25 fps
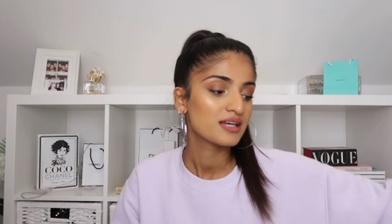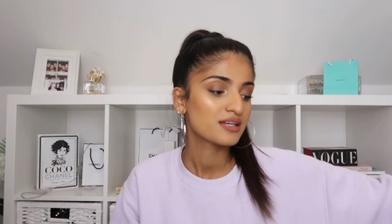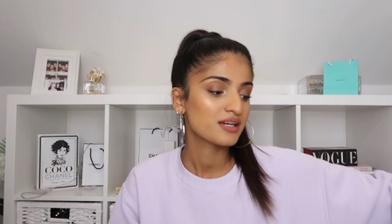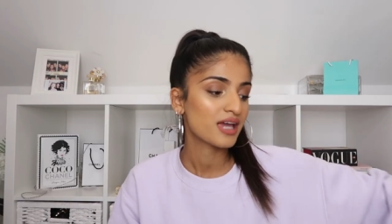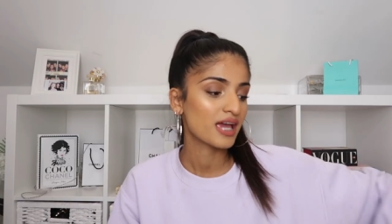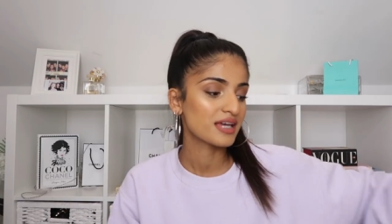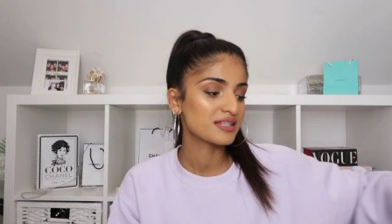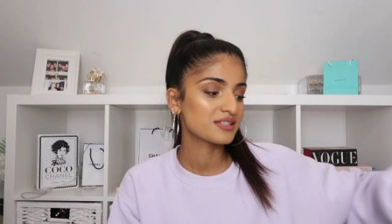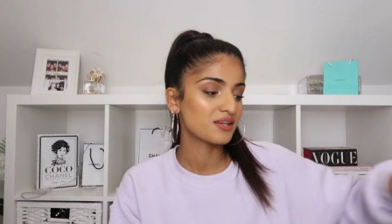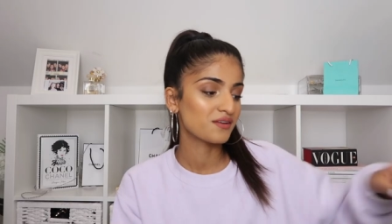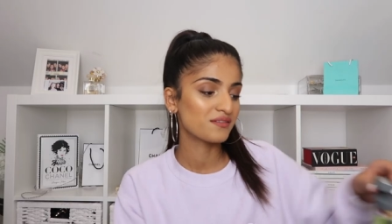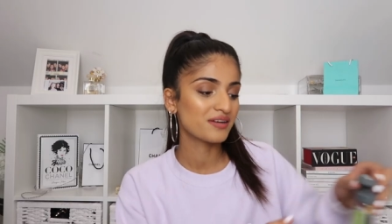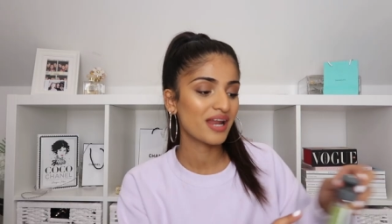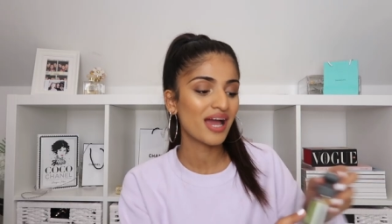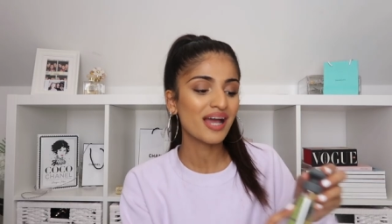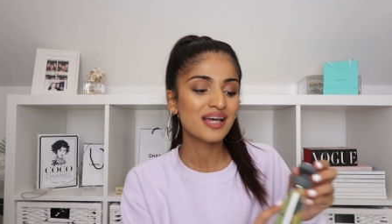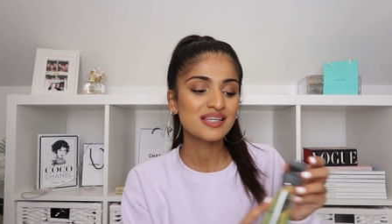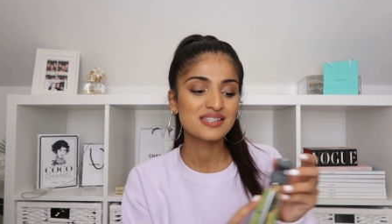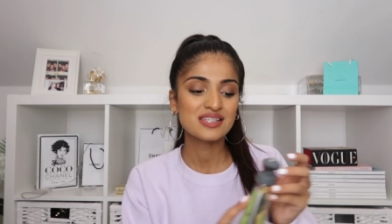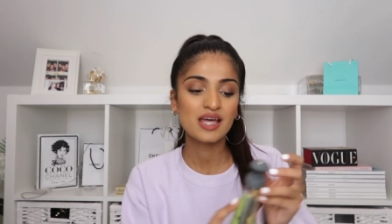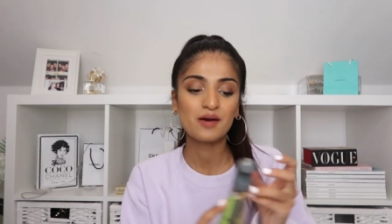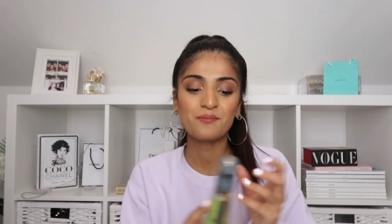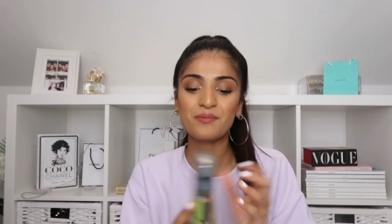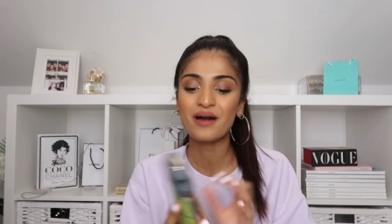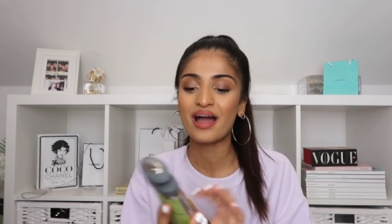Okay, so
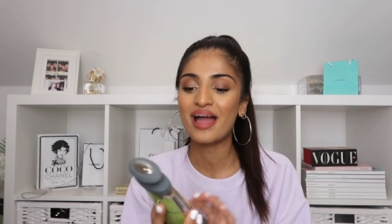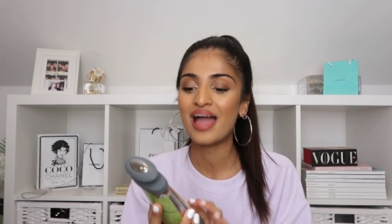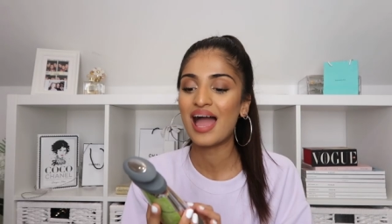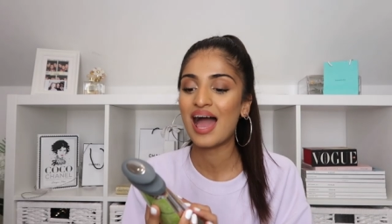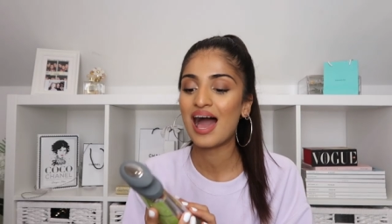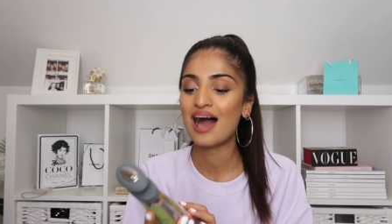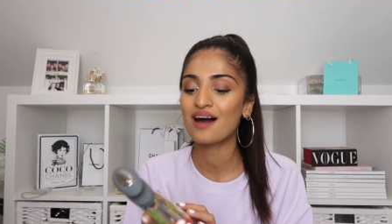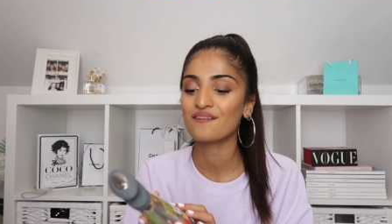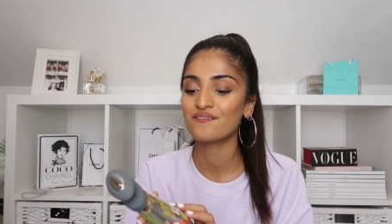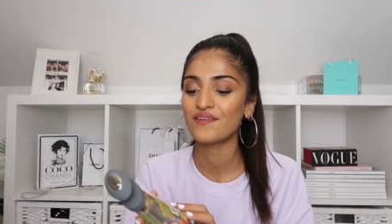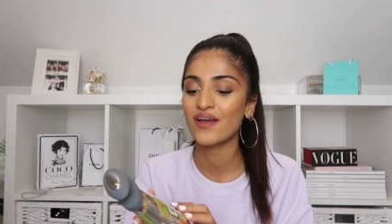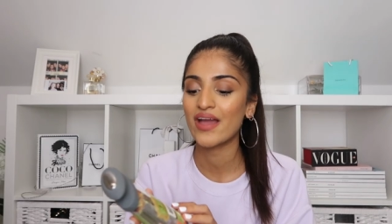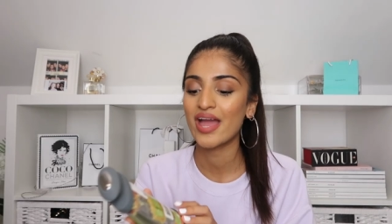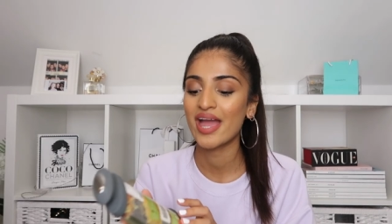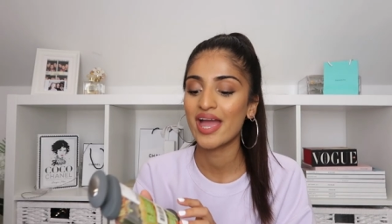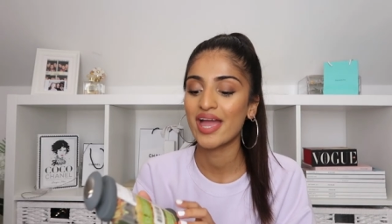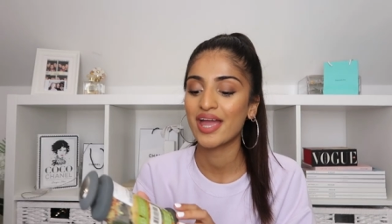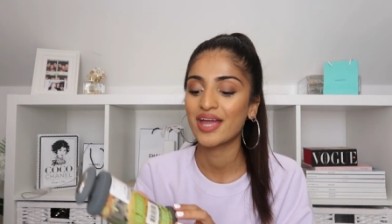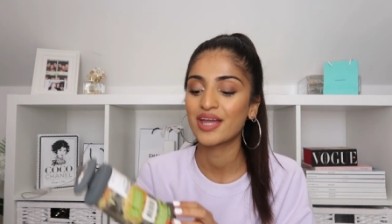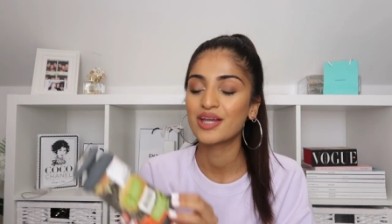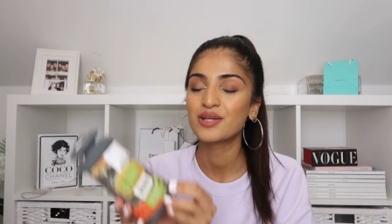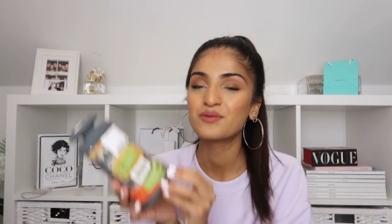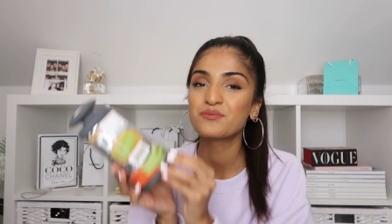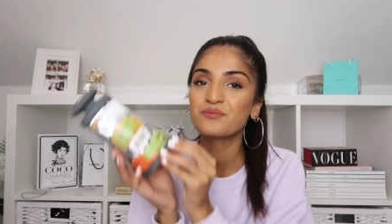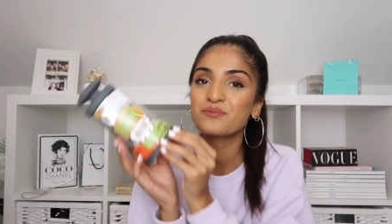next up I have
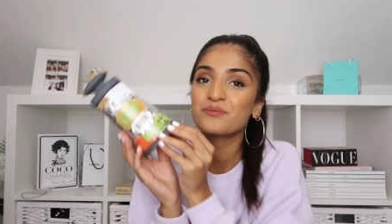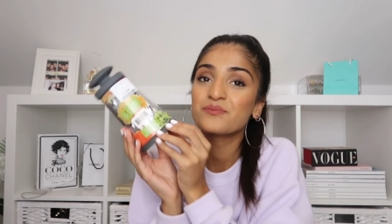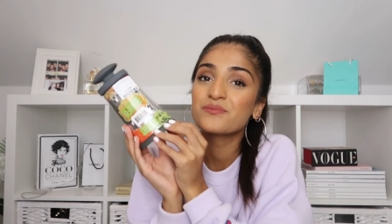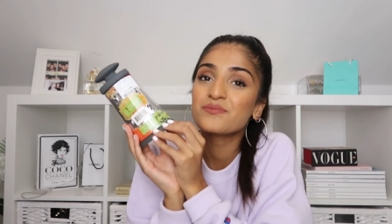a